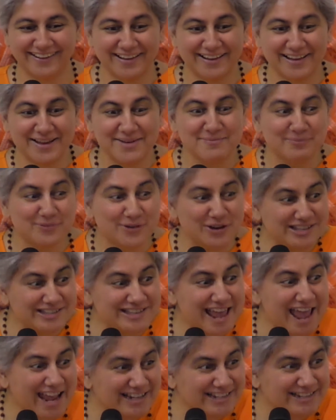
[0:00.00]

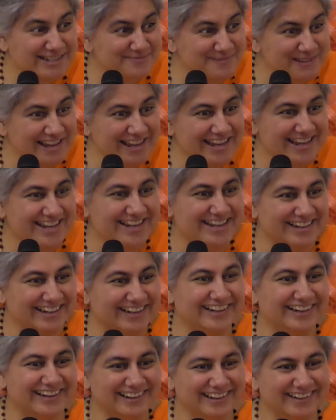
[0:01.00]
Protect
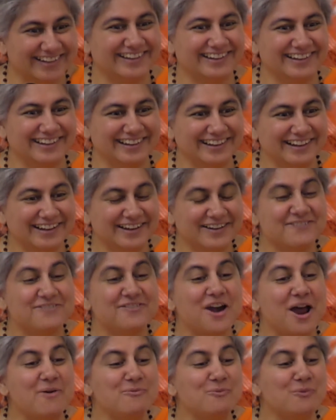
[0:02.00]
me.
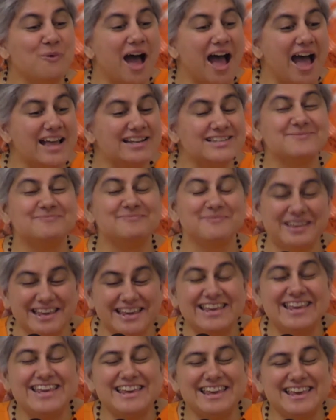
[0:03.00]
From what?
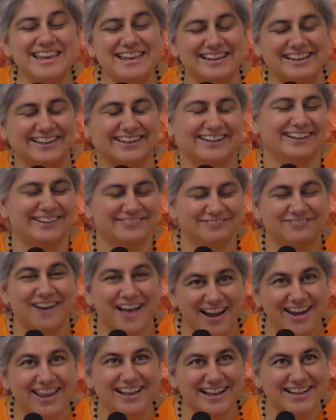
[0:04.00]
Me.
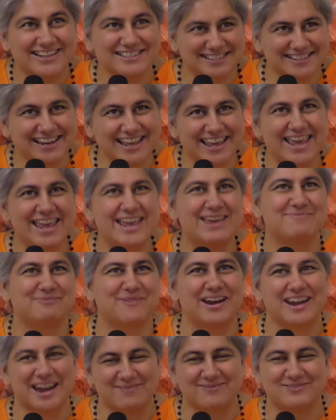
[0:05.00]
Falling asleep
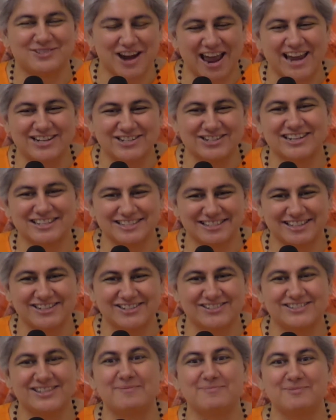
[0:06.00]
when I'm trying to listen to
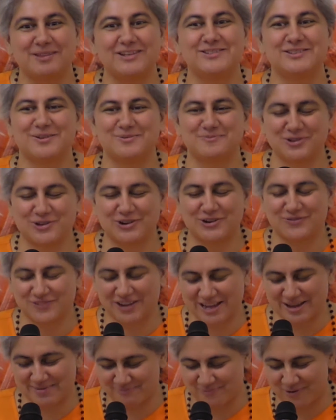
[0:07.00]
something so
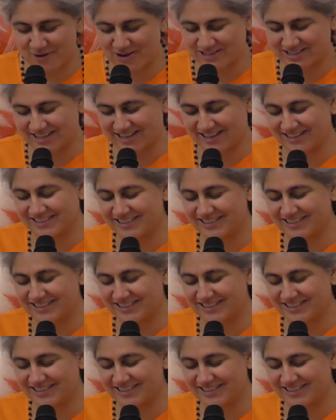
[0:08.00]
beautifully important.